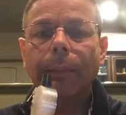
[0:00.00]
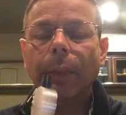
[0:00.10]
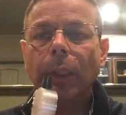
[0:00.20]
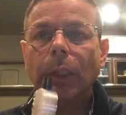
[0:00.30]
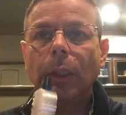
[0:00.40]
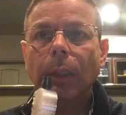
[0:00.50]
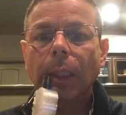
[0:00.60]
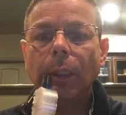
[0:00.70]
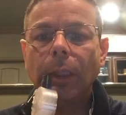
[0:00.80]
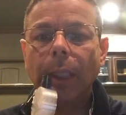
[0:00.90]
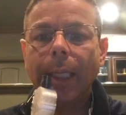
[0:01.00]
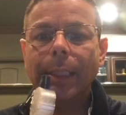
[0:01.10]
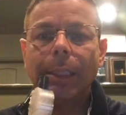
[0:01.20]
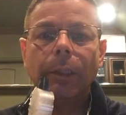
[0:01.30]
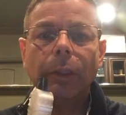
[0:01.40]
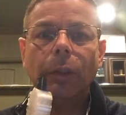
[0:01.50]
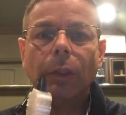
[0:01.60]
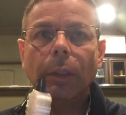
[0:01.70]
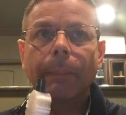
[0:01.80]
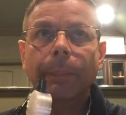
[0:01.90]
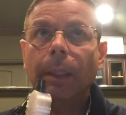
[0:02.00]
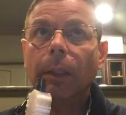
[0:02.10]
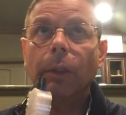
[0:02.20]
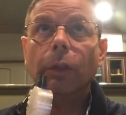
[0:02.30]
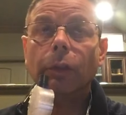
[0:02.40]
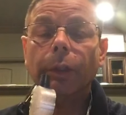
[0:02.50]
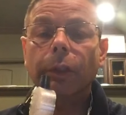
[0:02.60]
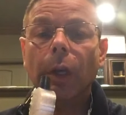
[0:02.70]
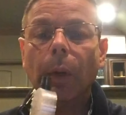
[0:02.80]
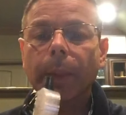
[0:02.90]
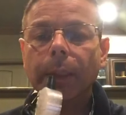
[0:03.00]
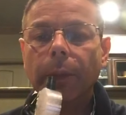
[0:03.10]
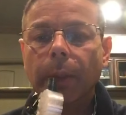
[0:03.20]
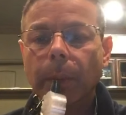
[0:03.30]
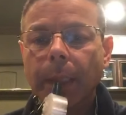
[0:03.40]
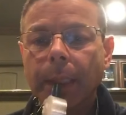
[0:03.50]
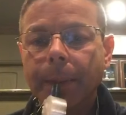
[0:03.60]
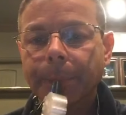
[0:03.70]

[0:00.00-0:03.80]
This lights and it just starts going until they're ready.